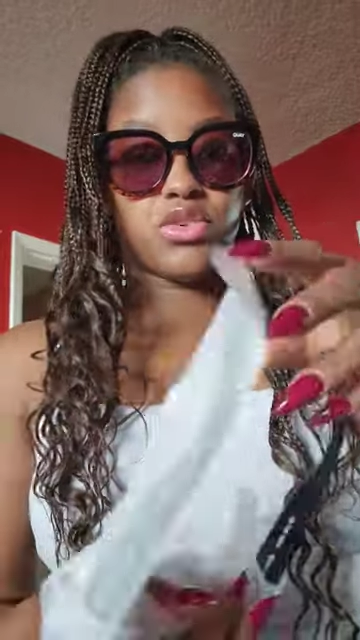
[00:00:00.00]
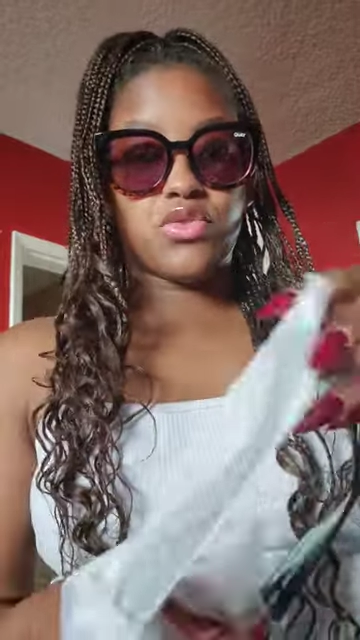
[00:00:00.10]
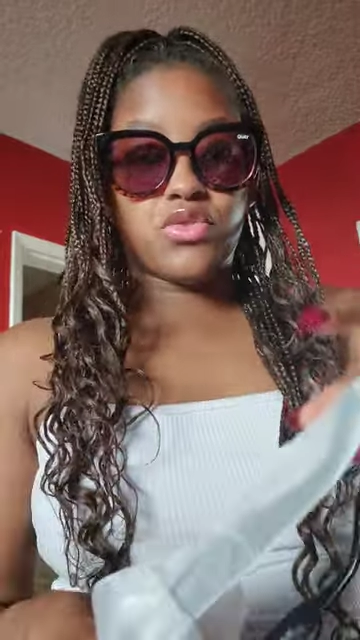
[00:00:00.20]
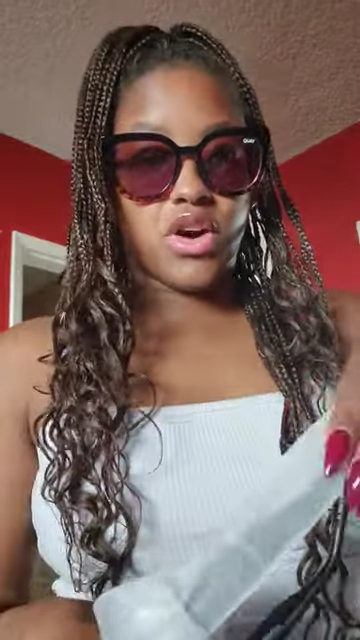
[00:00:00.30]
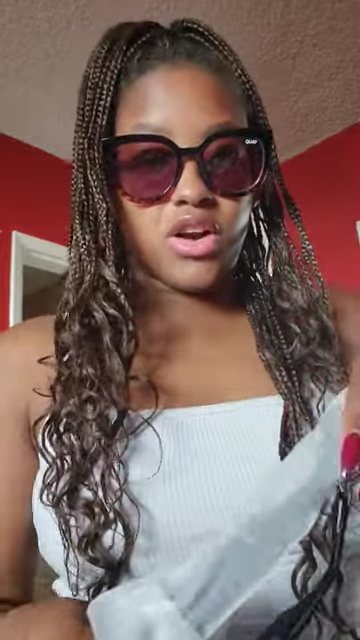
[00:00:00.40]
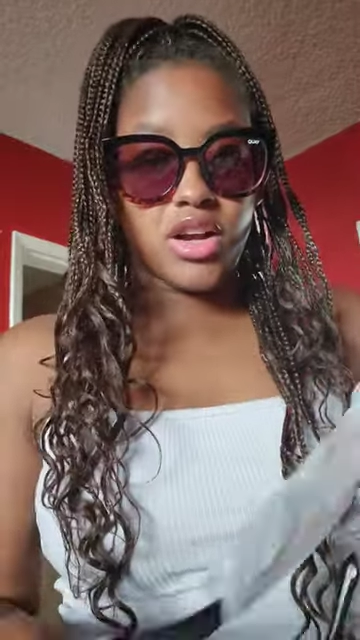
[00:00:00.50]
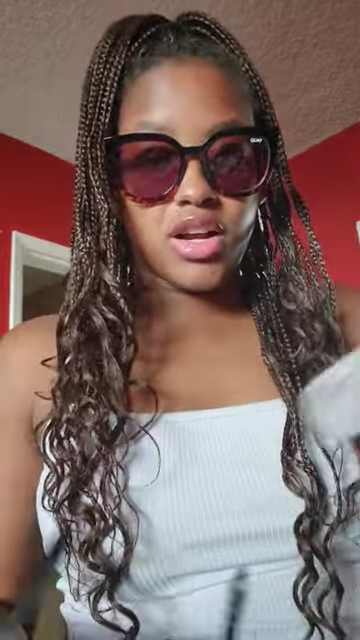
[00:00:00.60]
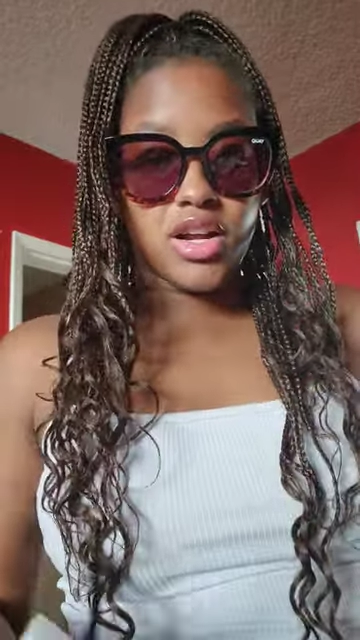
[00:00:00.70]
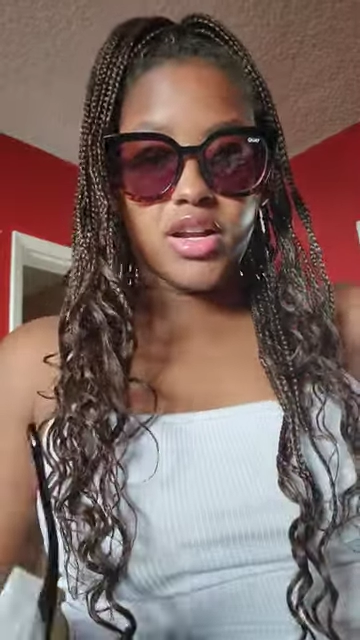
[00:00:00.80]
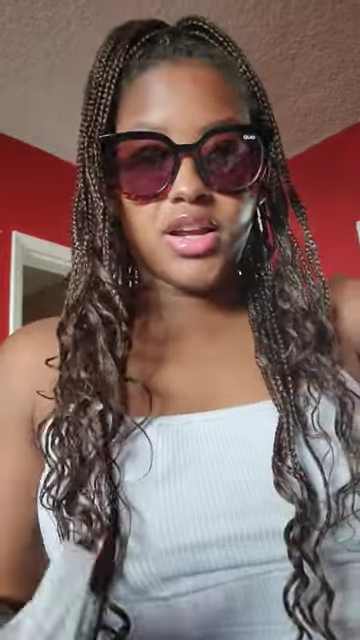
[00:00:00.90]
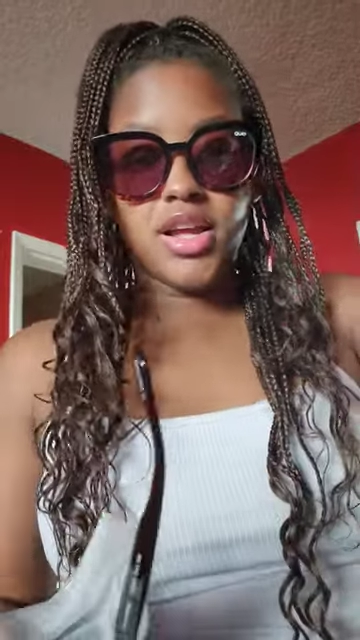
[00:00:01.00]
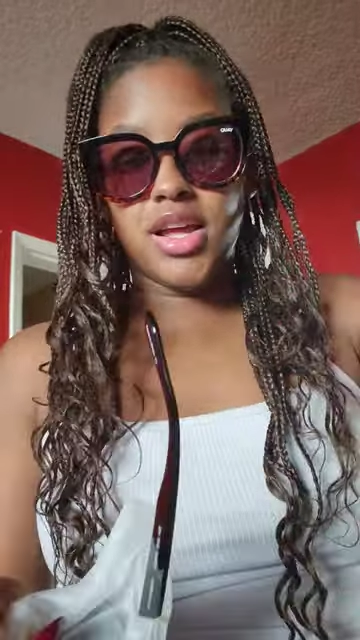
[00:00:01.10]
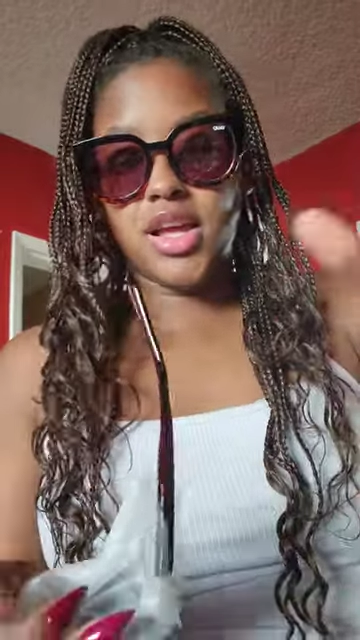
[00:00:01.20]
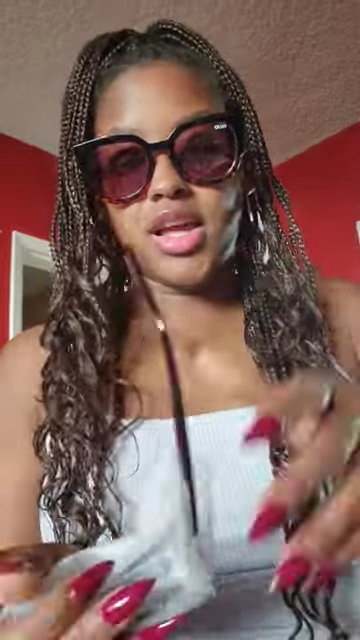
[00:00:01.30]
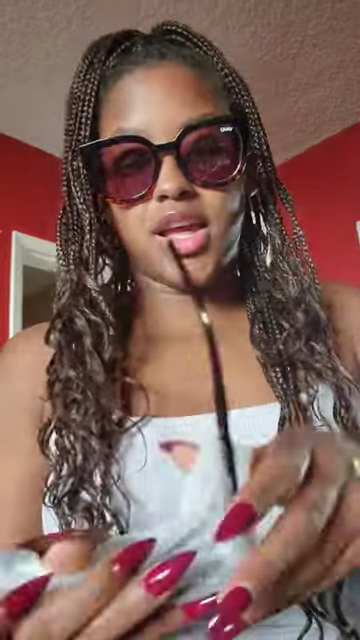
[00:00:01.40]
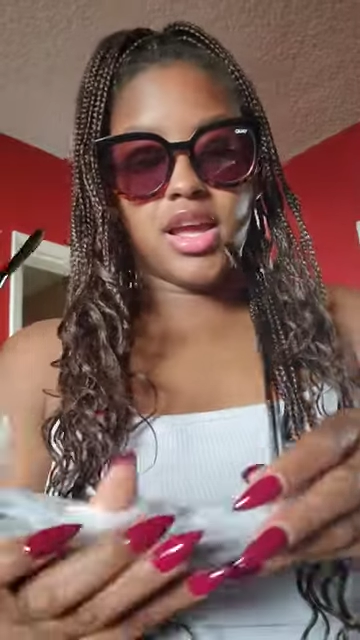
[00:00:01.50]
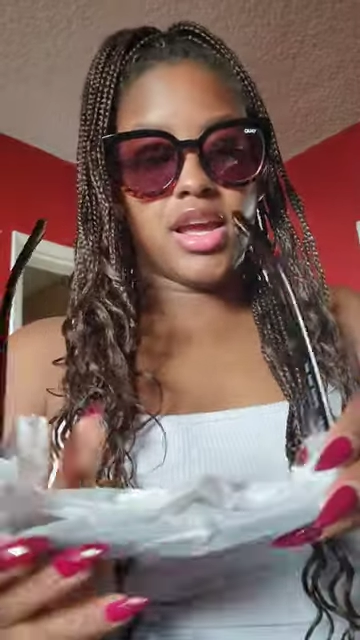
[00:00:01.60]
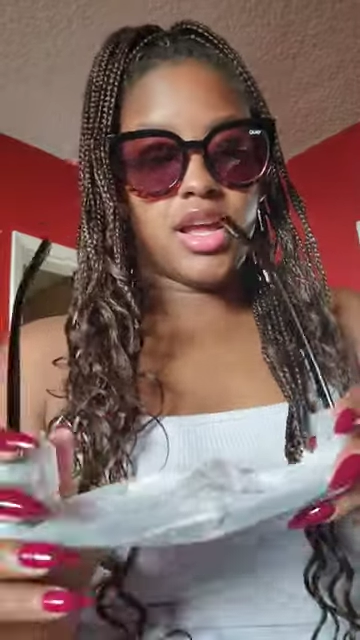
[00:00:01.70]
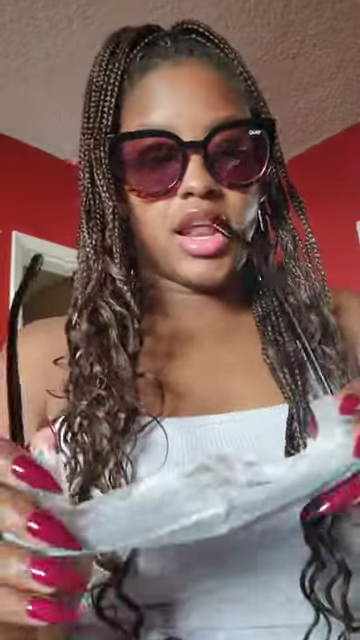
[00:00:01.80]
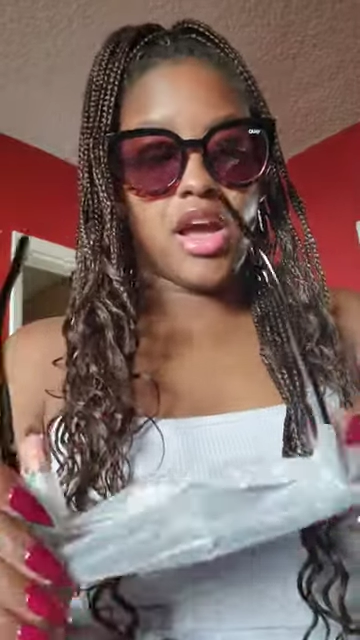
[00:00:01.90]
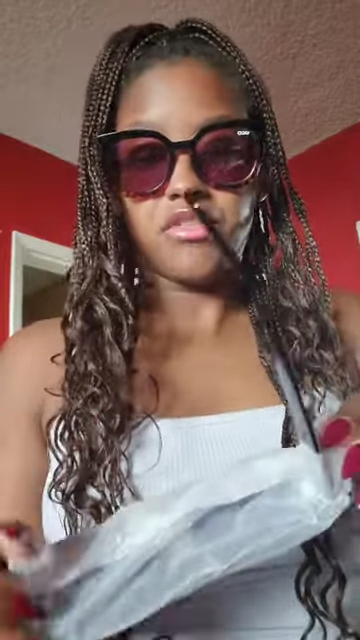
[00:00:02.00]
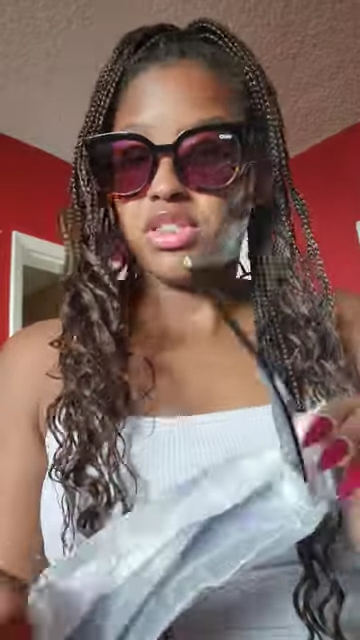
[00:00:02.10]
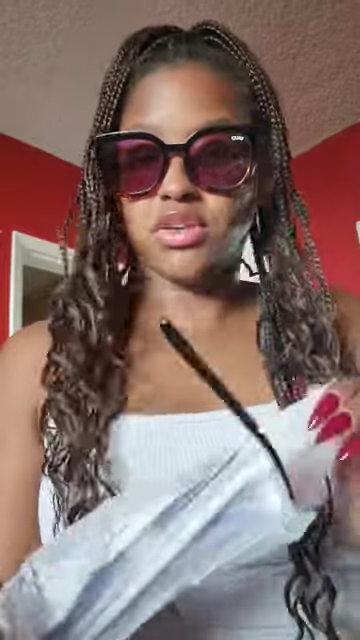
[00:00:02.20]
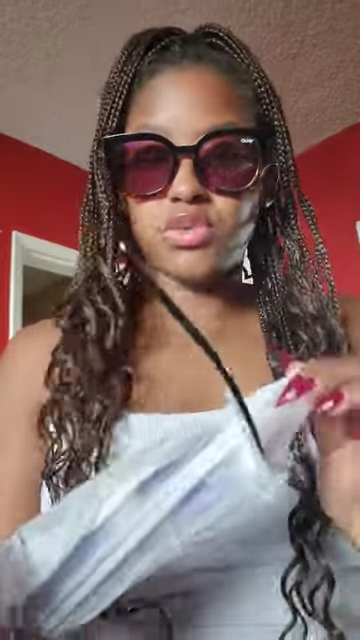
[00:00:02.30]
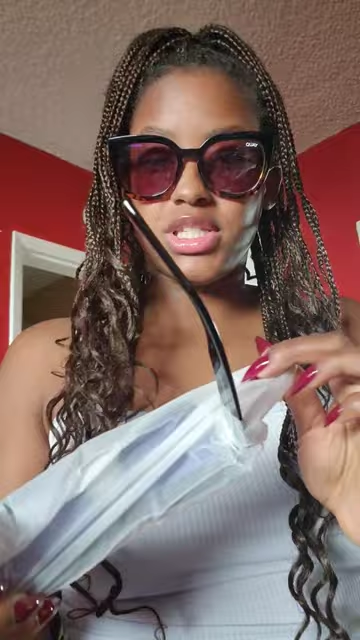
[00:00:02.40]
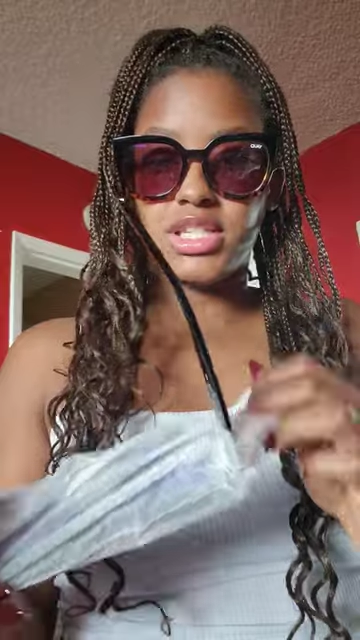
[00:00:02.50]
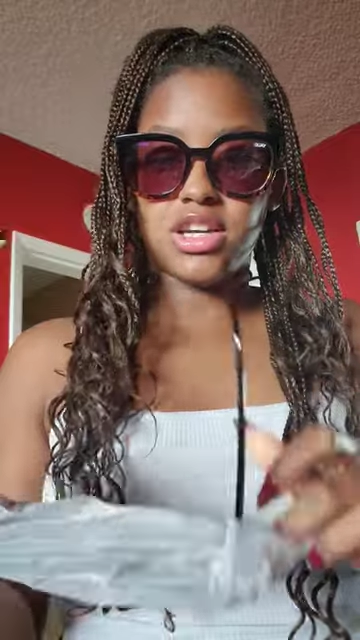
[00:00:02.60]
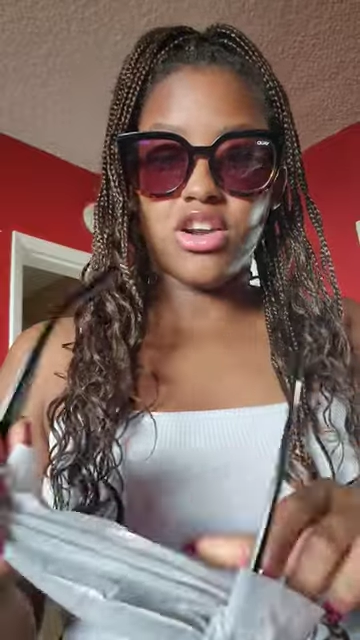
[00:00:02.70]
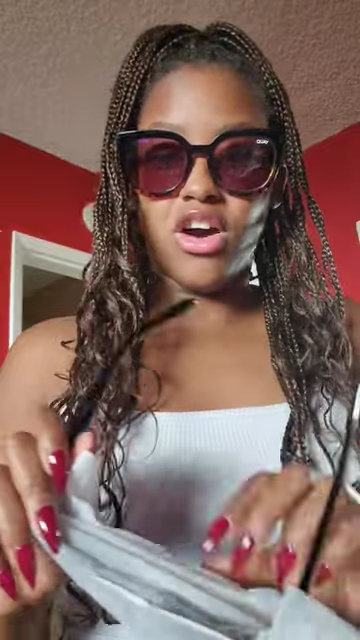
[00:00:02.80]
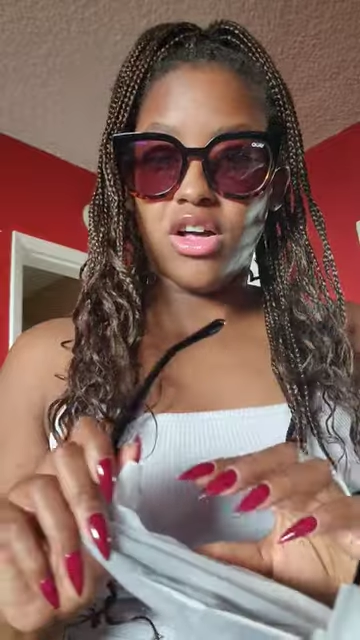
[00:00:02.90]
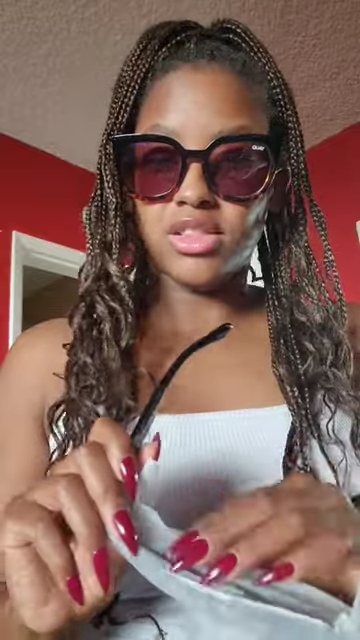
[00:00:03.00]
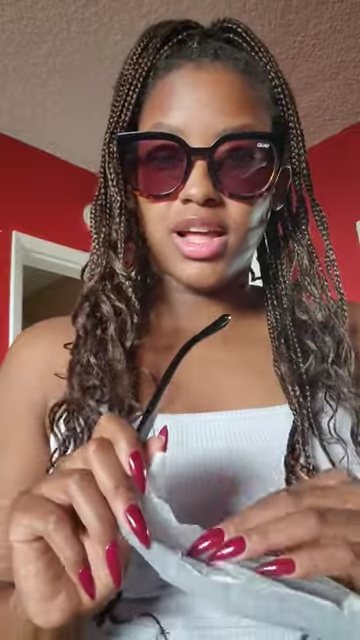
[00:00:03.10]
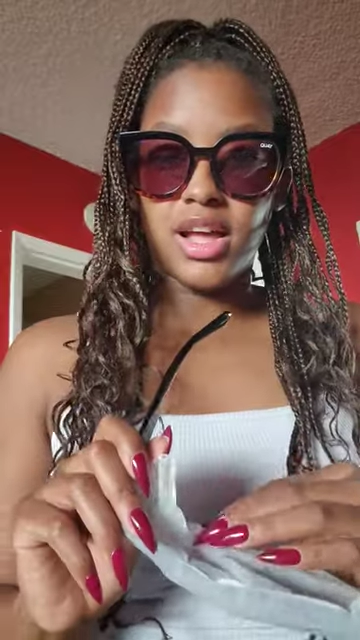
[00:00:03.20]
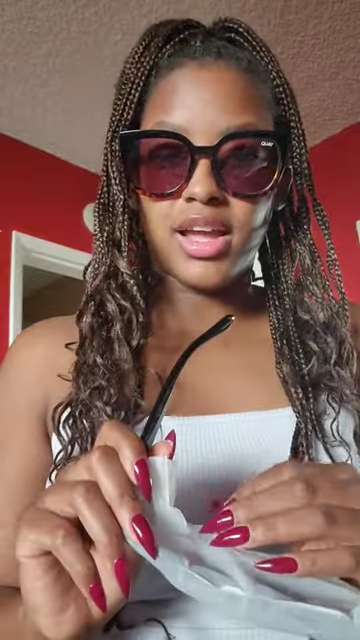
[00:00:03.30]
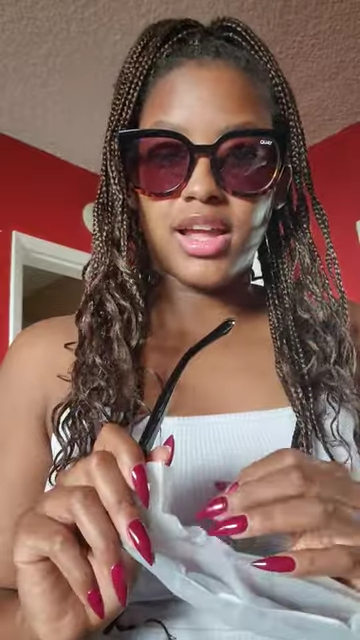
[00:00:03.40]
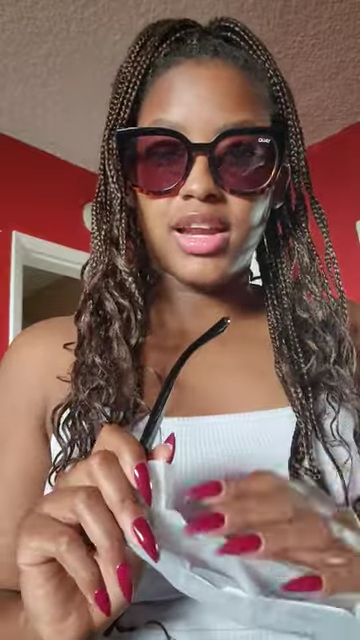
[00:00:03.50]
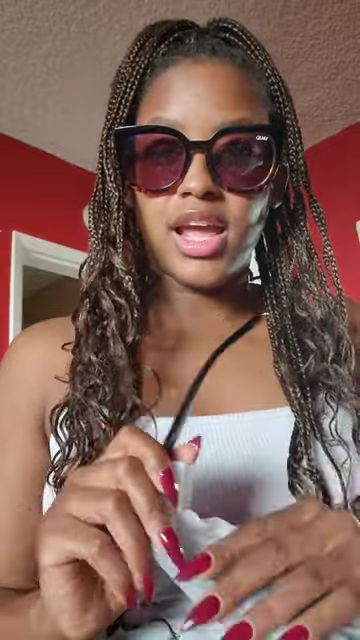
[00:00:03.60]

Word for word: so far. And everything was done online.